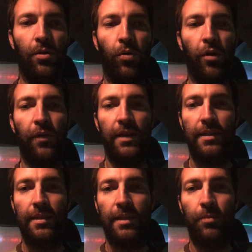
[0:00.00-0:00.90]
Or if I
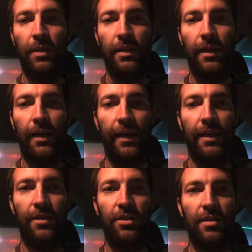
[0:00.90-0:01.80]
see something, I
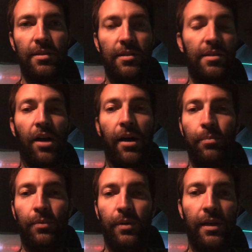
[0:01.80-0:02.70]
can just stop